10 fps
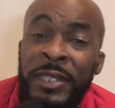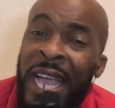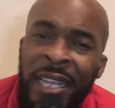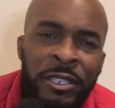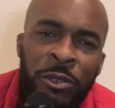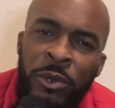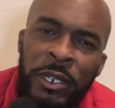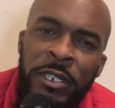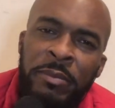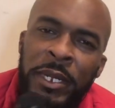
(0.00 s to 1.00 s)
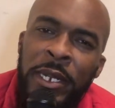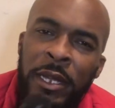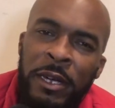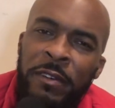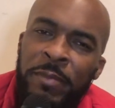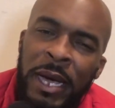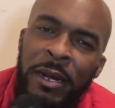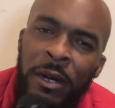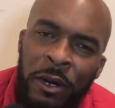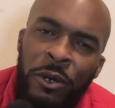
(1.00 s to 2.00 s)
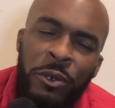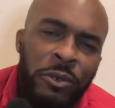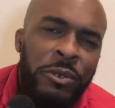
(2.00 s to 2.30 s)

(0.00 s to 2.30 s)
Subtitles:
I just wanted to be loved by the hoes.